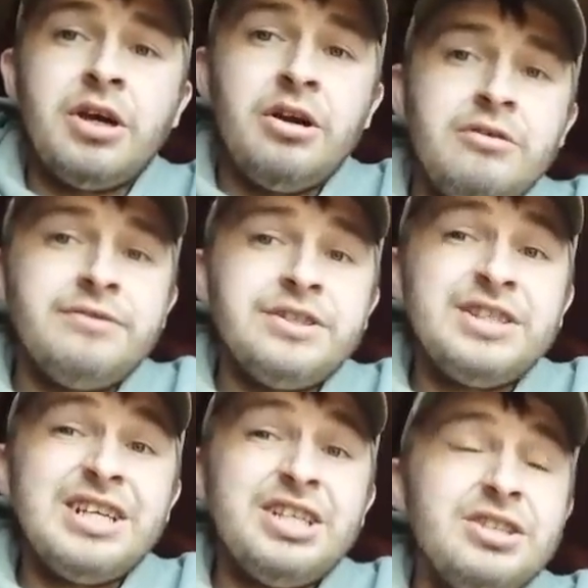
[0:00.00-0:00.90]
Go over
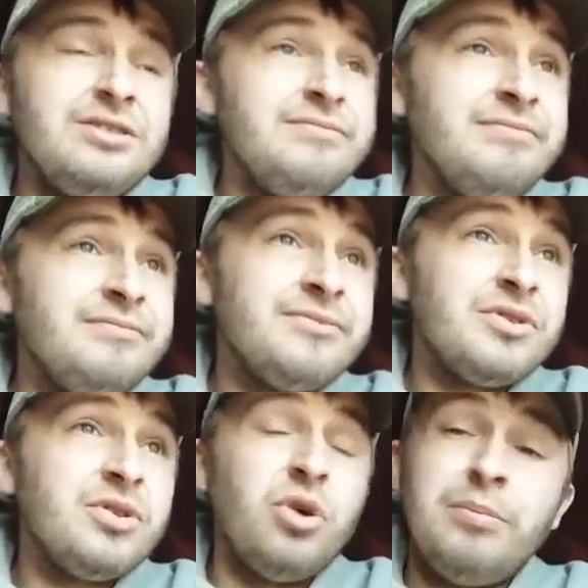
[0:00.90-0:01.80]
the session,
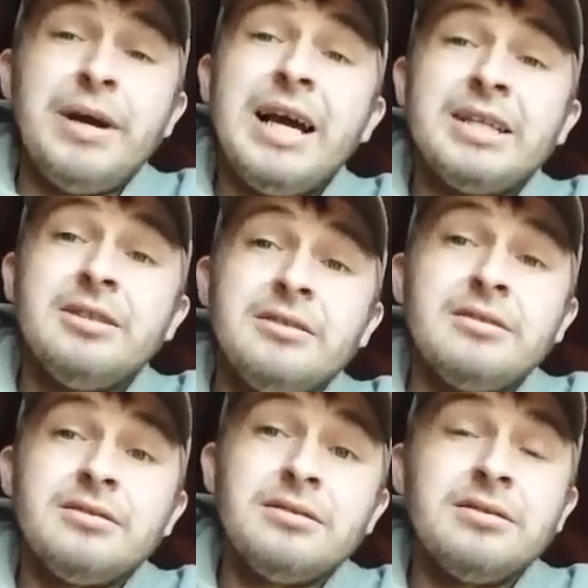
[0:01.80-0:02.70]
not bad,
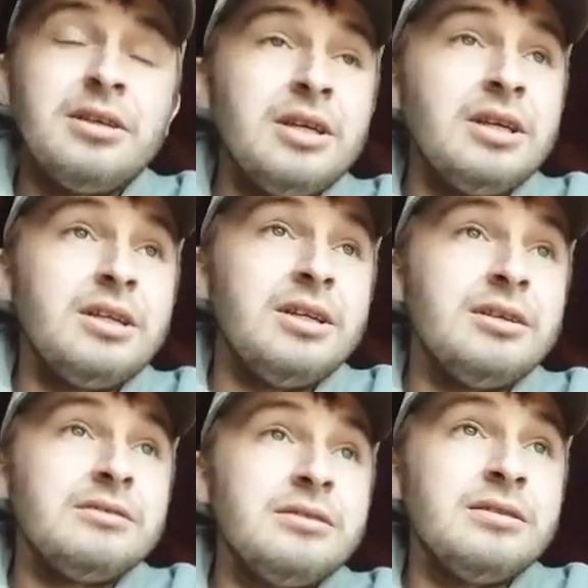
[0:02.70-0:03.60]
you
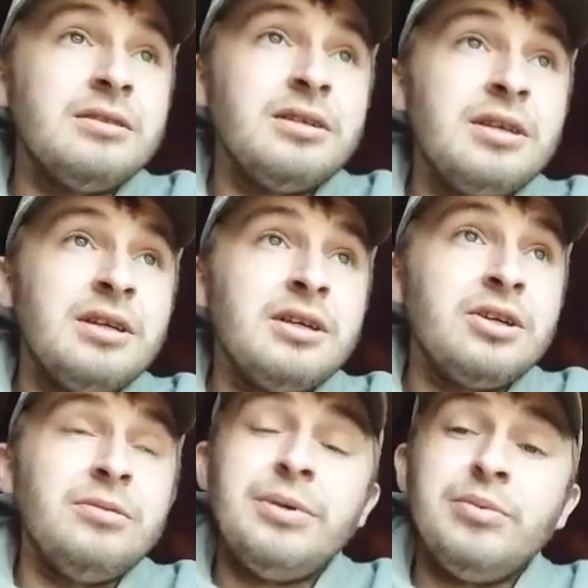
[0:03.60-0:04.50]
know,
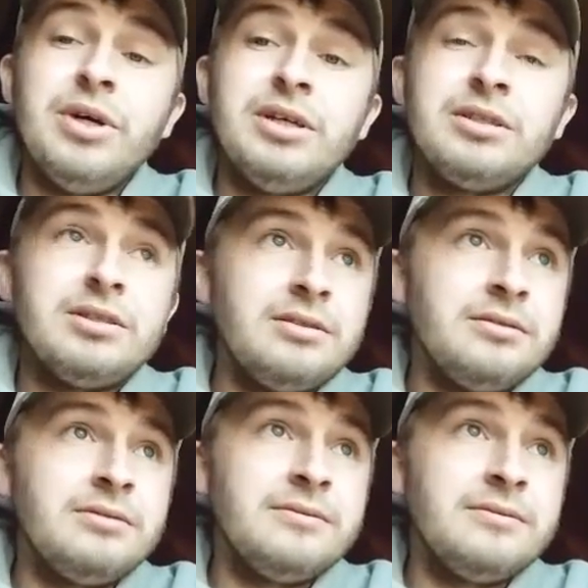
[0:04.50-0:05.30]
could be worse.